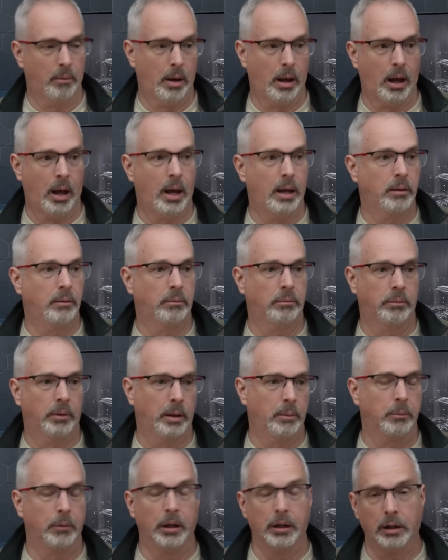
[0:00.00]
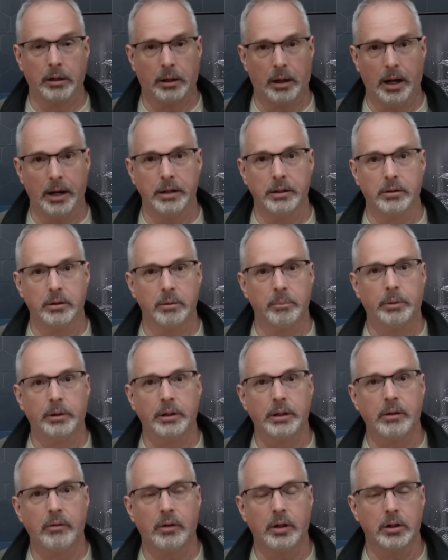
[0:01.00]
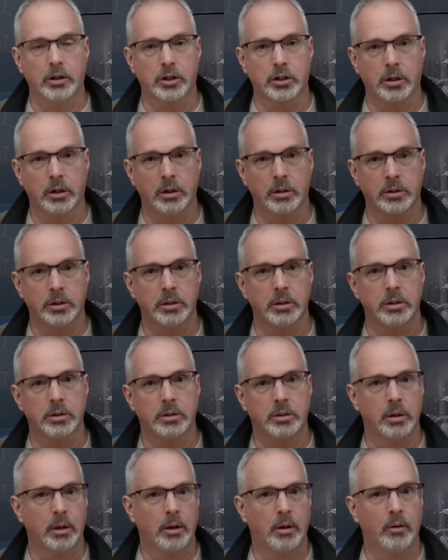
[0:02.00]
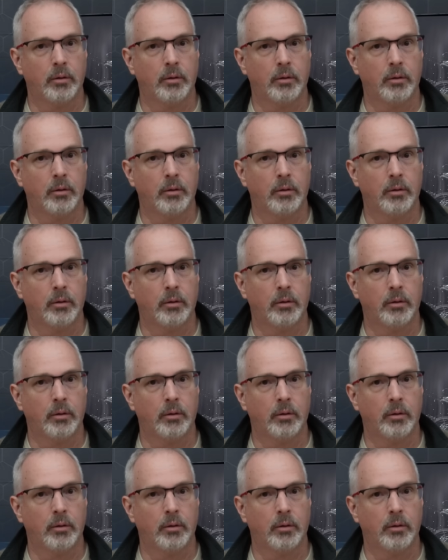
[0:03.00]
I am inclined to believe the assurances